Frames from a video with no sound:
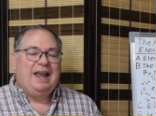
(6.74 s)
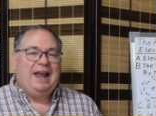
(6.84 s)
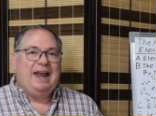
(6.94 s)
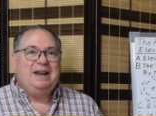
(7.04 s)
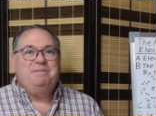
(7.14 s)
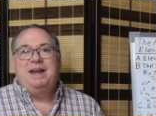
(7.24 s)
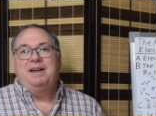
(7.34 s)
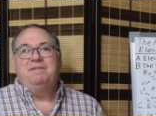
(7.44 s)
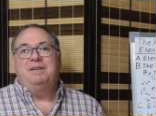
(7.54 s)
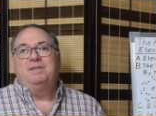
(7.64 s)
And it may
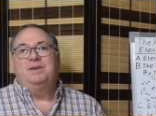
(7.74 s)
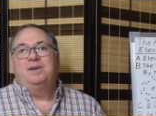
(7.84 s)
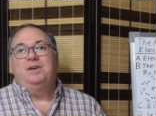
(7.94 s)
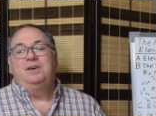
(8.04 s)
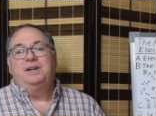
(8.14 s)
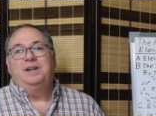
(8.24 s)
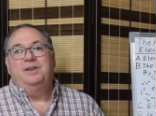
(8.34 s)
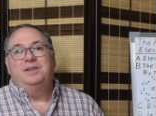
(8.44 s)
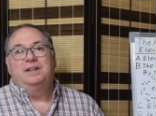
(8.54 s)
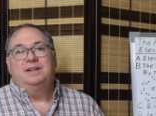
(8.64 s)
have never occurred to
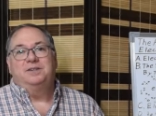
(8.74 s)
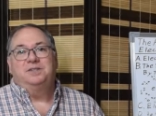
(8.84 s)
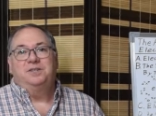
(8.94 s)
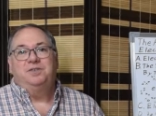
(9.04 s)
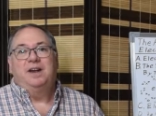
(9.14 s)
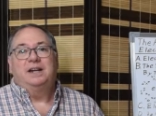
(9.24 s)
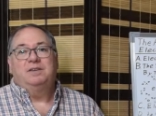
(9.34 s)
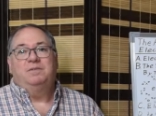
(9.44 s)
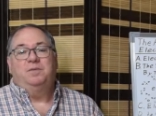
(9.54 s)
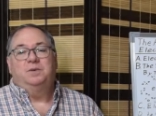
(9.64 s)
you that there's an
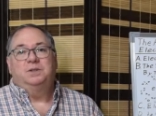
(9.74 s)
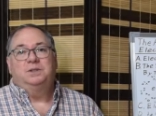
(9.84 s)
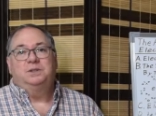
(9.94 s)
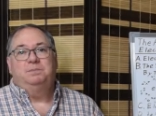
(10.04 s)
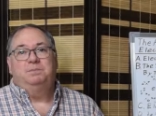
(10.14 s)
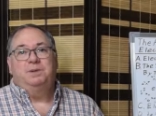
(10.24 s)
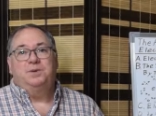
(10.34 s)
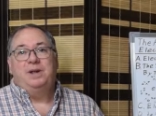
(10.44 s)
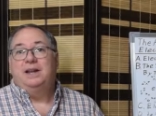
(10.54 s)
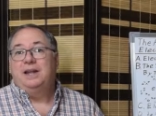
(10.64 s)
attractive force
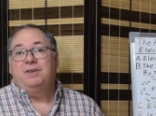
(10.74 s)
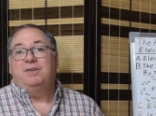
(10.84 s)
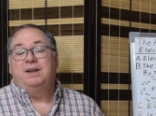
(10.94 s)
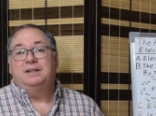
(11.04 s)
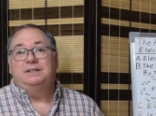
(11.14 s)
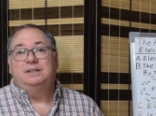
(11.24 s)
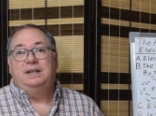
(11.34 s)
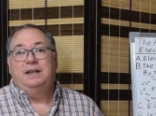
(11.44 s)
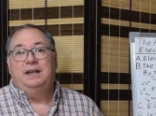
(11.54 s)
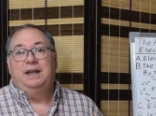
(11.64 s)
between electrons.
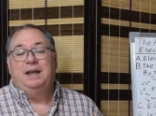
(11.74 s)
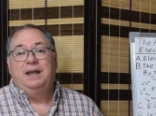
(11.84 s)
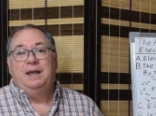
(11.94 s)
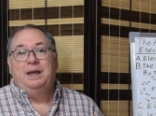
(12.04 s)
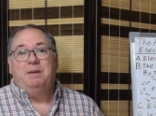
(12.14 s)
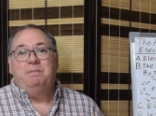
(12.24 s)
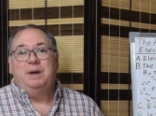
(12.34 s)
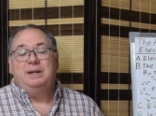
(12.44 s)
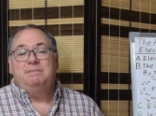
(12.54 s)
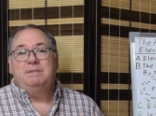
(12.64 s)

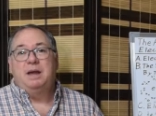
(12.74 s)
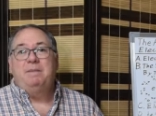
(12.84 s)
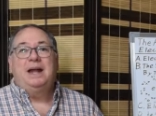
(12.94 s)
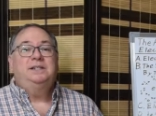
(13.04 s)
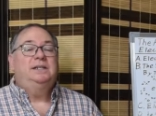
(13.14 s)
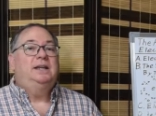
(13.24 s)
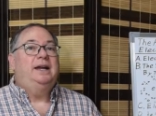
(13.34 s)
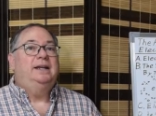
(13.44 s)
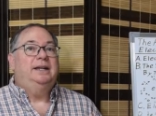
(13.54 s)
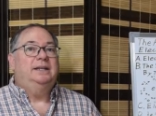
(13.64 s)
But imagine
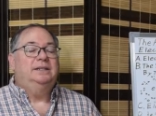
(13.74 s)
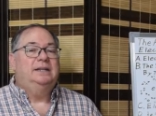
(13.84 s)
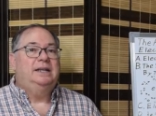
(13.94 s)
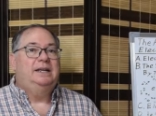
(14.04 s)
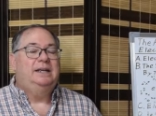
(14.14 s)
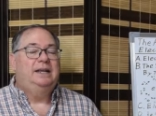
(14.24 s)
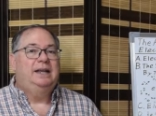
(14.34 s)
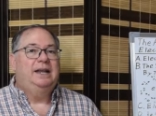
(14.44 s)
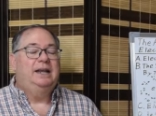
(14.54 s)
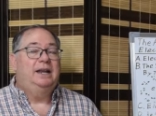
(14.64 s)
lightning.
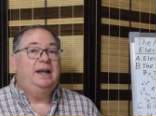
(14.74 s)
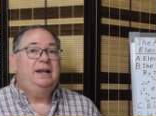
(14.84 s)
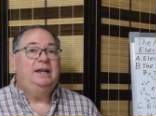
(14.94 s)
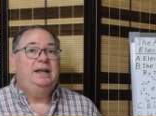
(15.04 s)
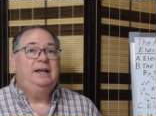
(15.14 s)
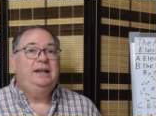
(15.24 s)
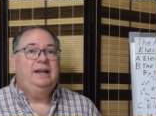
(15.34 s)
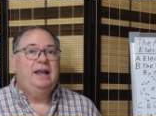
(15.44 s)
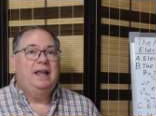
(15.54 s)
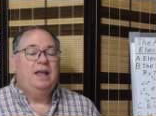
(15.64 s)
In
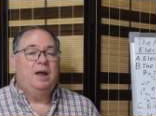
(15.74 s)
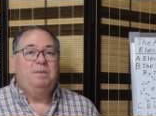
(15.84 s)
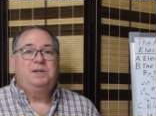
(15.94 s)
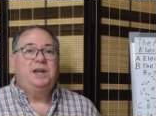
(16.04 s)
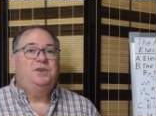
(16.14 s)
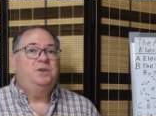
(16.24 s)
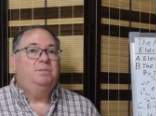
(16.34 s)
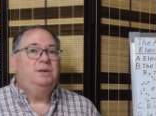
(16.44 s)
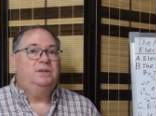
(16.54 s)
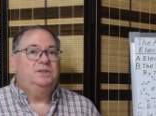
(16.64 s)
lightning, a potential
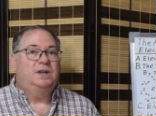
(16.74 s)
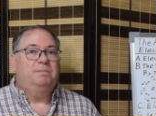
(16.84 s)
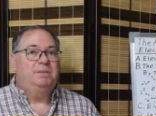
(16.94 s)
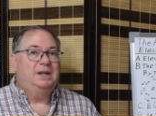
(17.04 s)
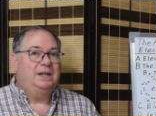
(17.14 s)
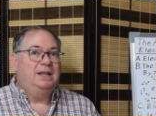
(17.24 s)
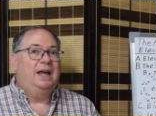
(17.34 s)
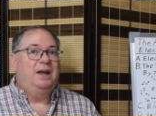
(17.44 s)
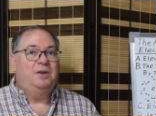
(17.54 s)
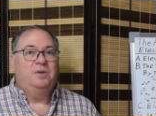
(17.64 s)
builds up in a
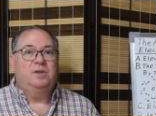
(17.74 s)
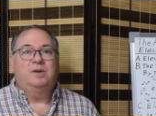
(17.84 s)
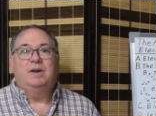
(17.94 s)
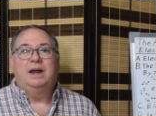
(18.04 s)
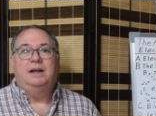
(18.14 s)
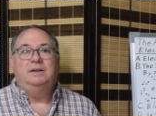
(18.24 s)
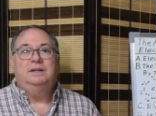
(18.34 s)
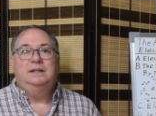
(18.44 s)
cloud or the ground,